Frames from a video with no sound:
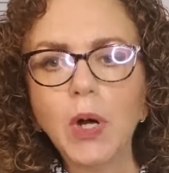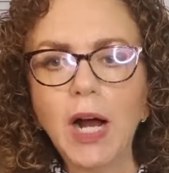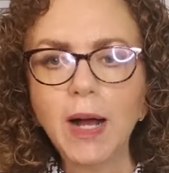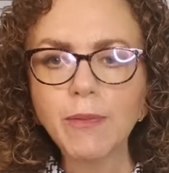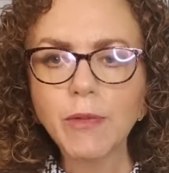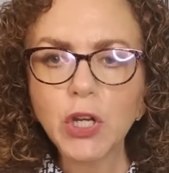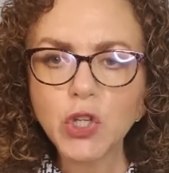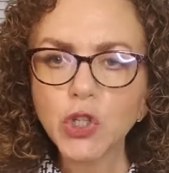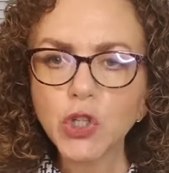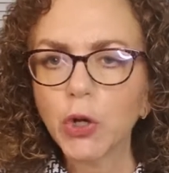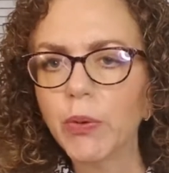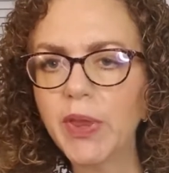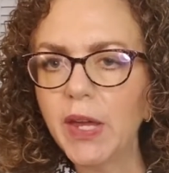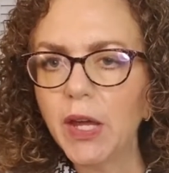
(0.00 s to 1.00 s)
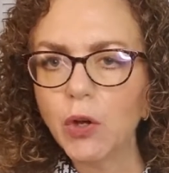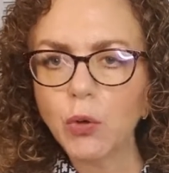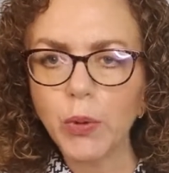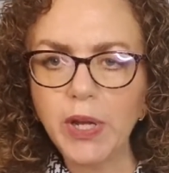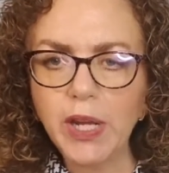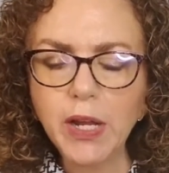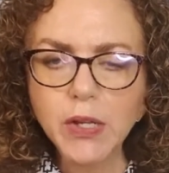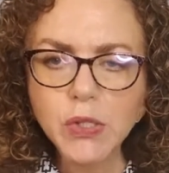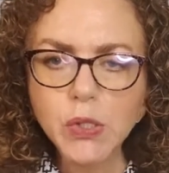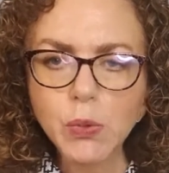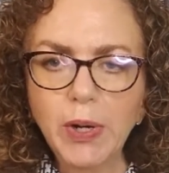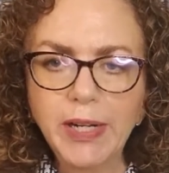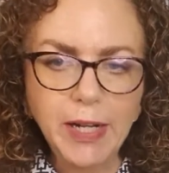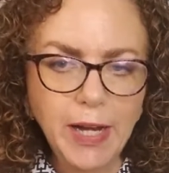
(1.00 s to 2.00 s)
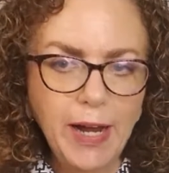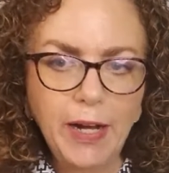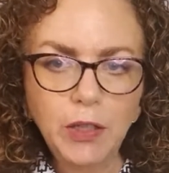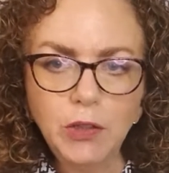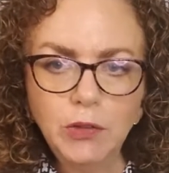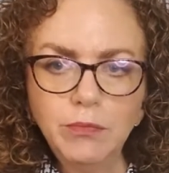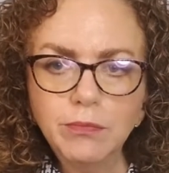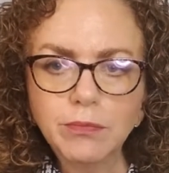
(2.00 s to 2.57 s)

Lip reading: I'm going to show the ingredients right now.